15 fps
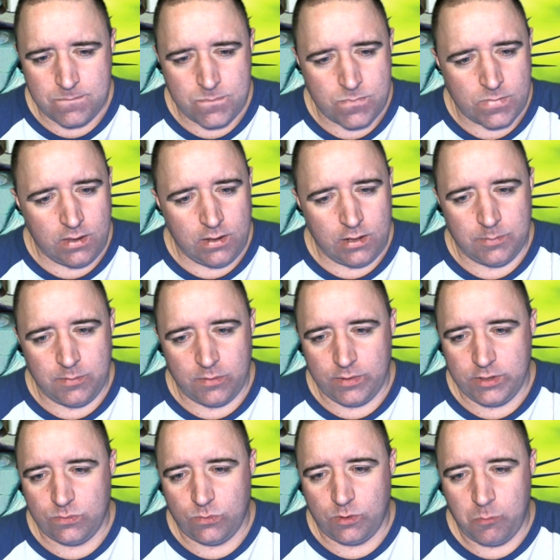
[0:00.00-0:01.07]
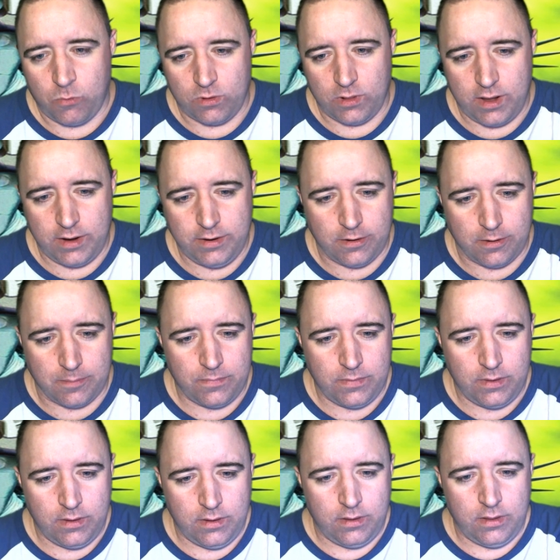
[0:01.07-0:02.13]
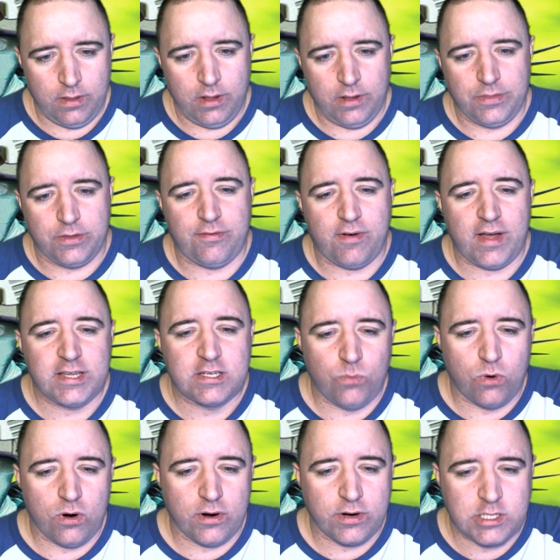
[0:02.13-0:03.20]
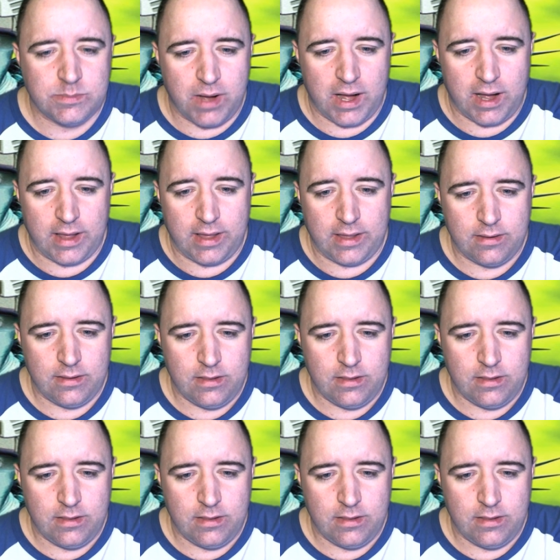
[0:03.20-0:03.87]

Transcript: Let me read you one more line here. The device works by